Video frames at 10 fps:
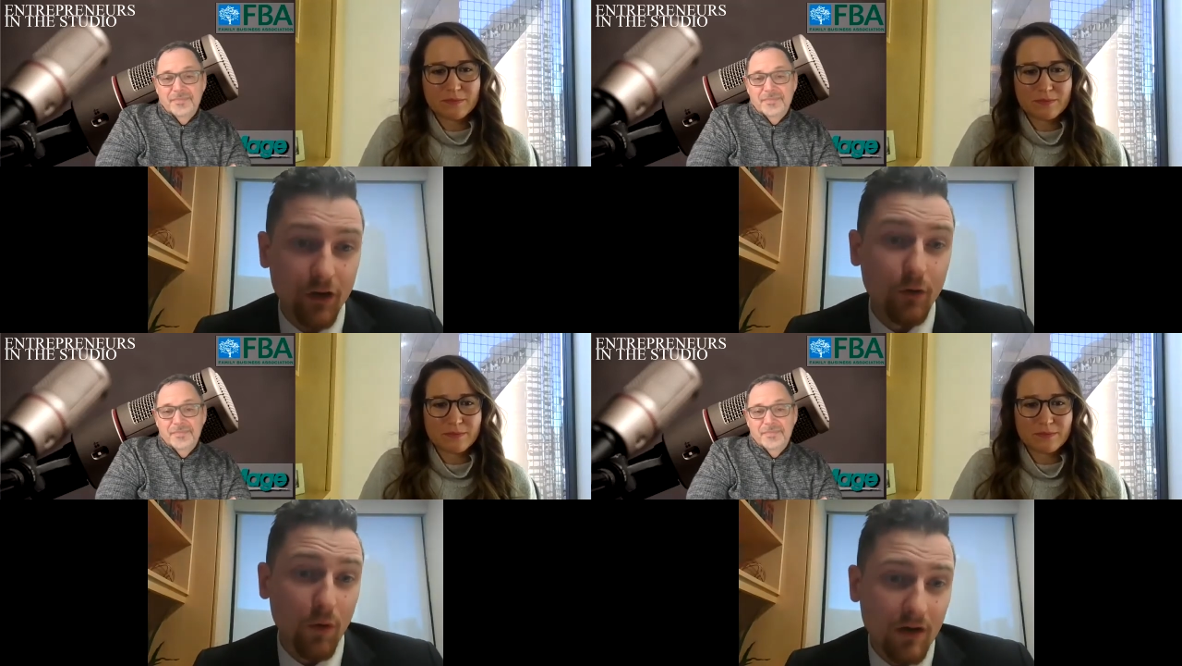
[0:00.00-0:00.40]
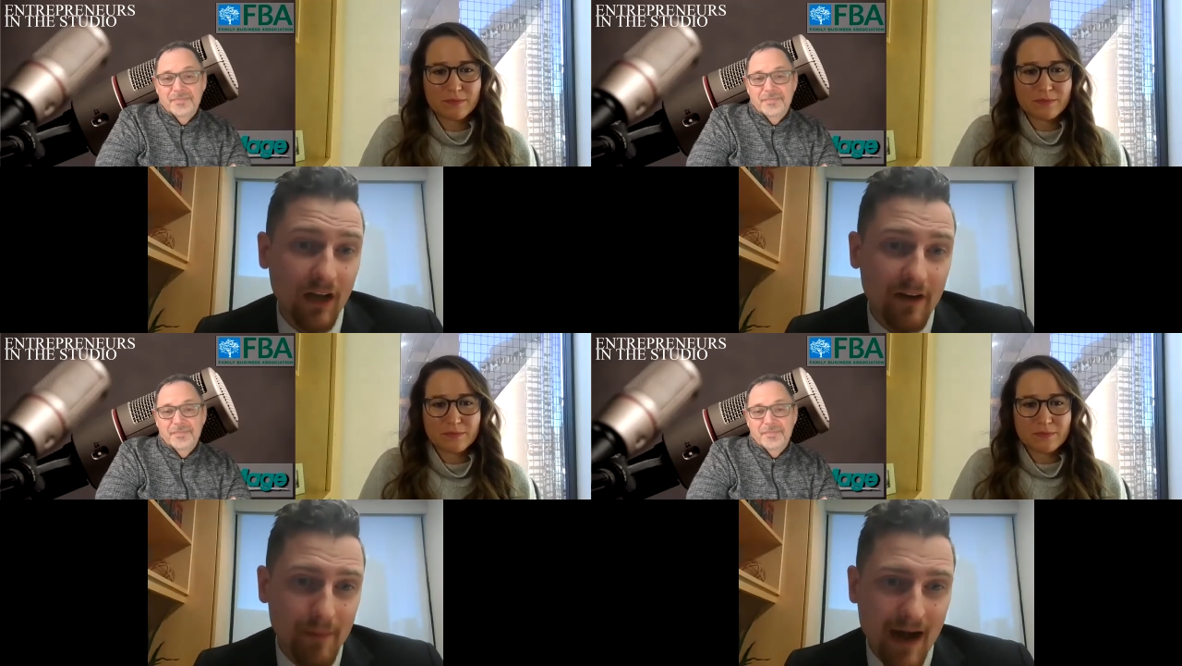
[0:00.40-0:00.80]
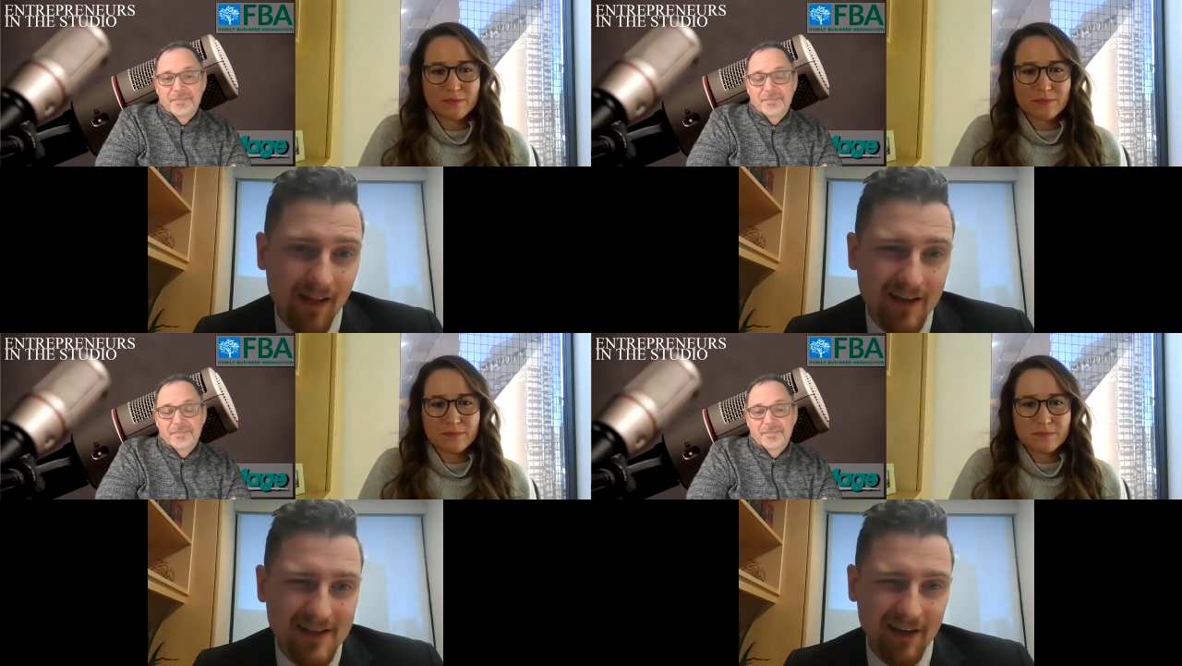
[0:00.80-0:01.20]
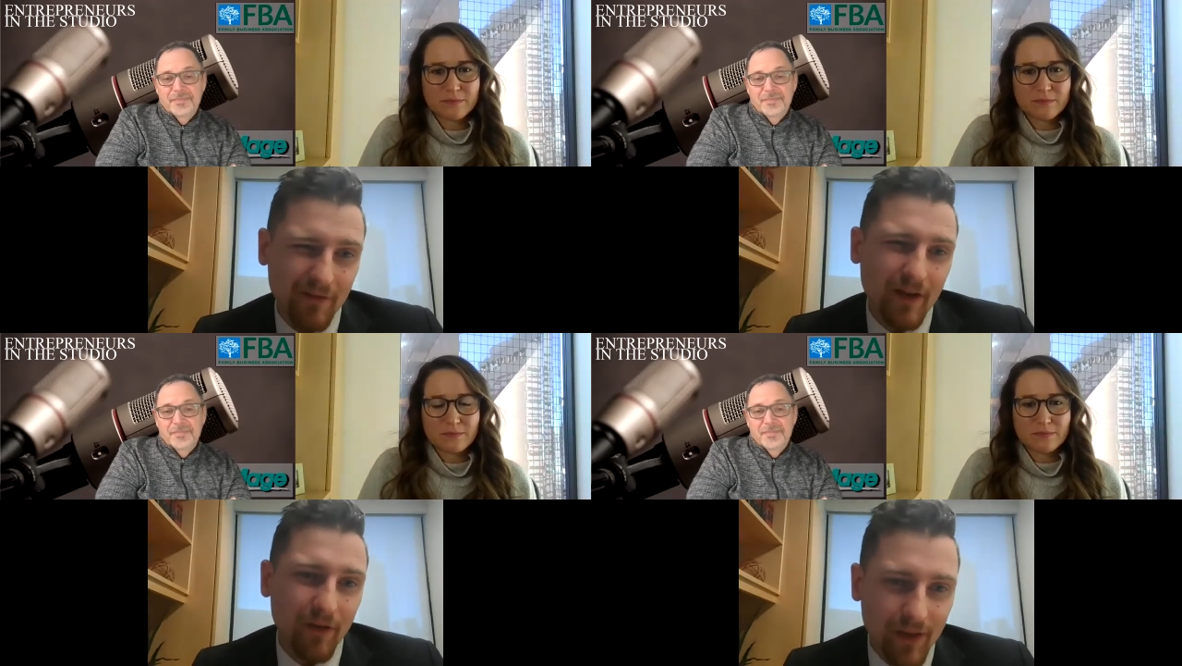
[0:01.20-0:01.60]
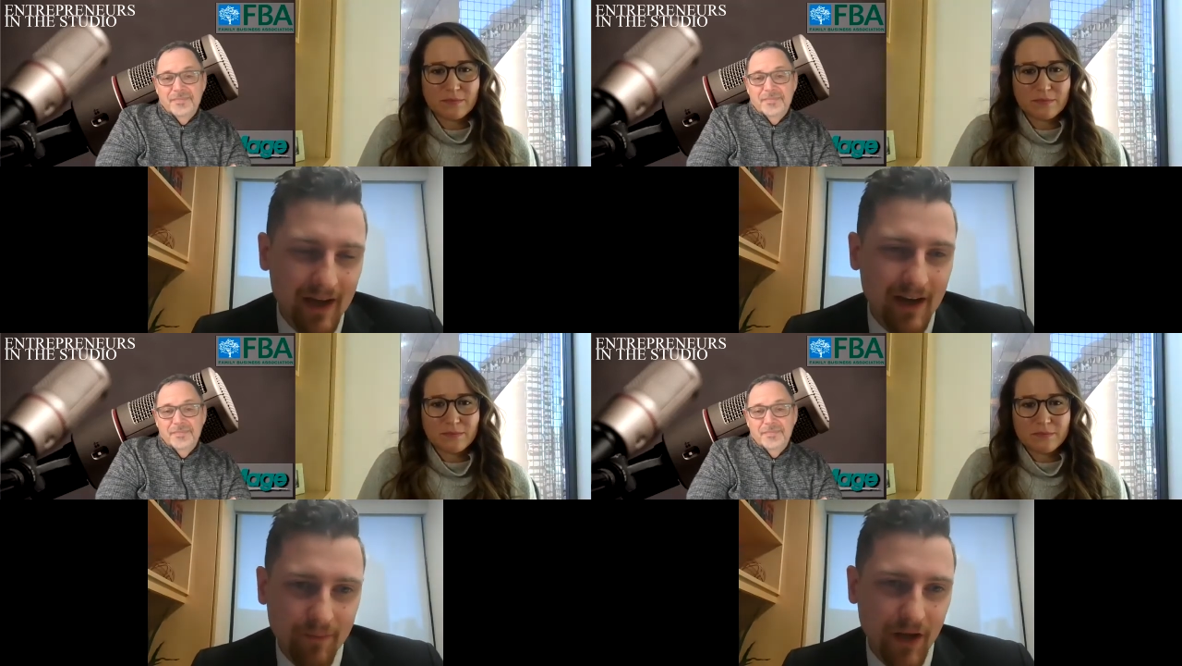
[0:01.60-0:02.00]
Speaker 1: a good work-life balance in a field
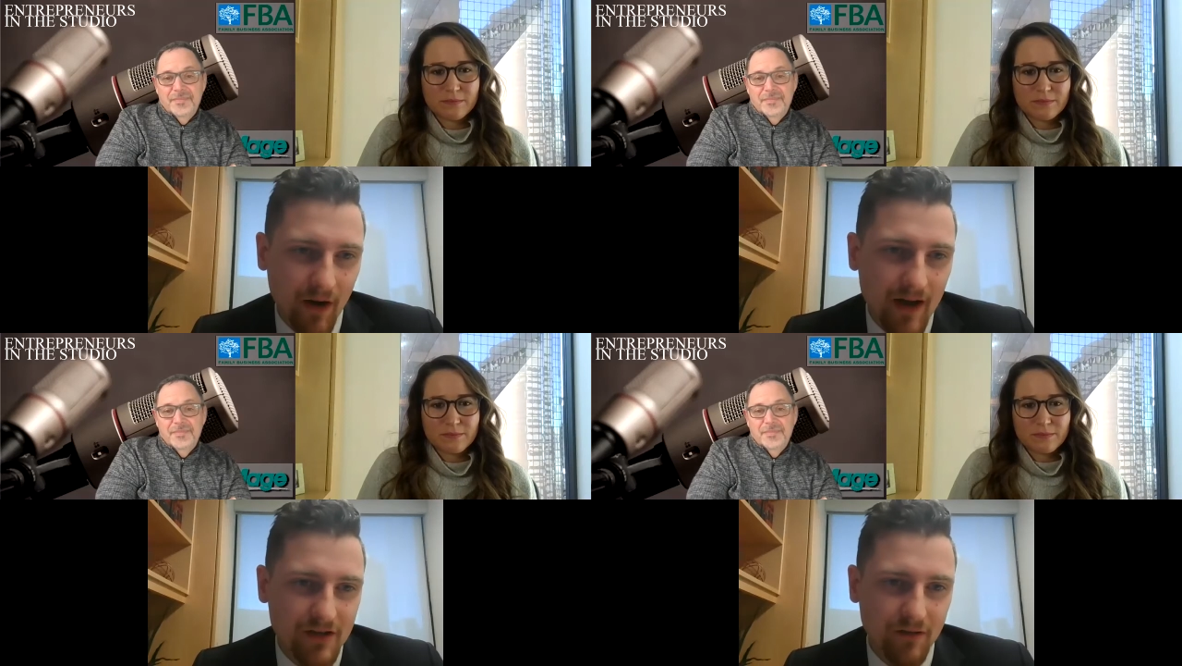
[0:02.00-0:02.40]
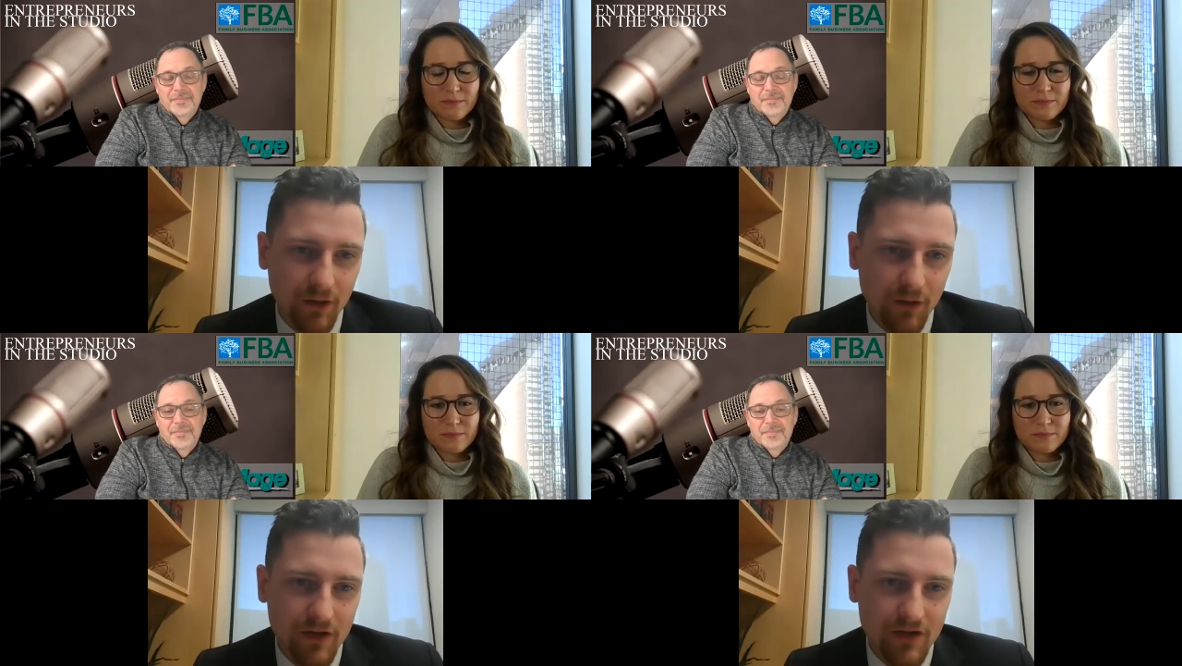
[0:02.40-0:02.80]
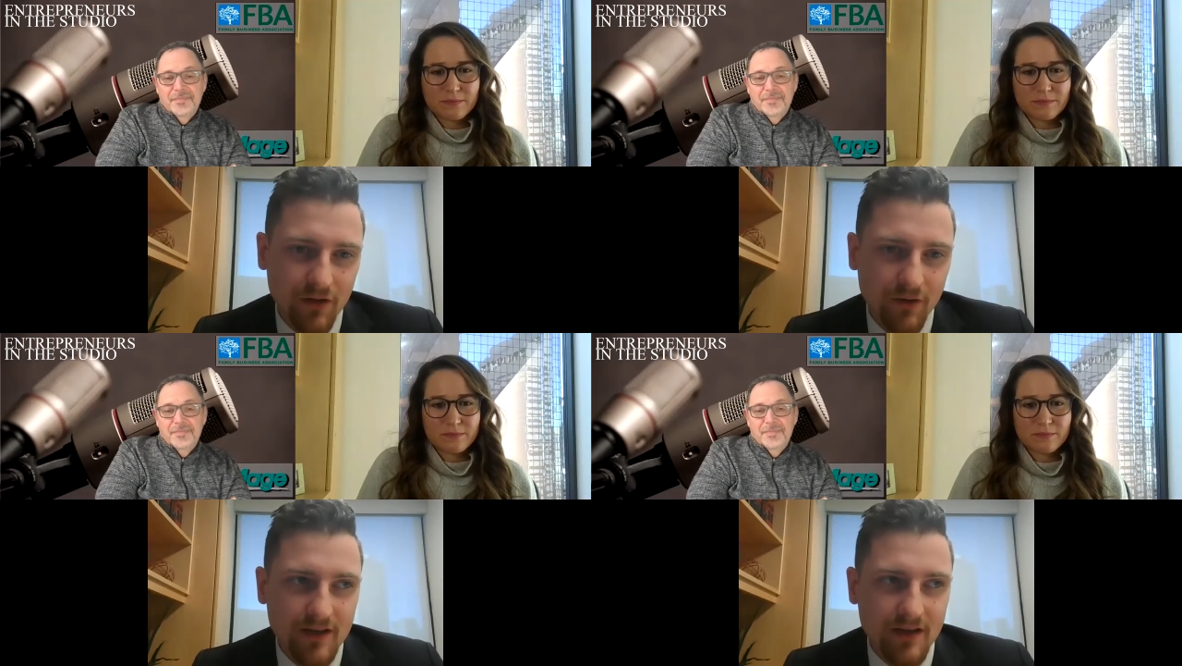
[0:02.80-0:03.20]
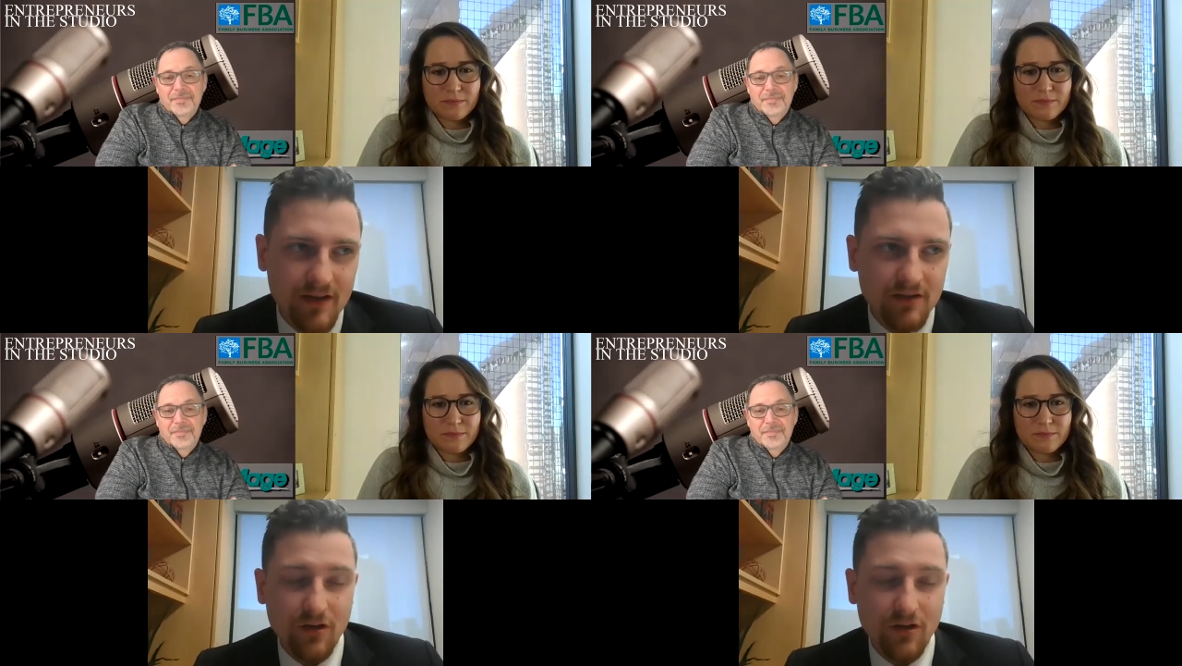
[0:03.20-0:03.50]
that, you know, as you've alluded to, is,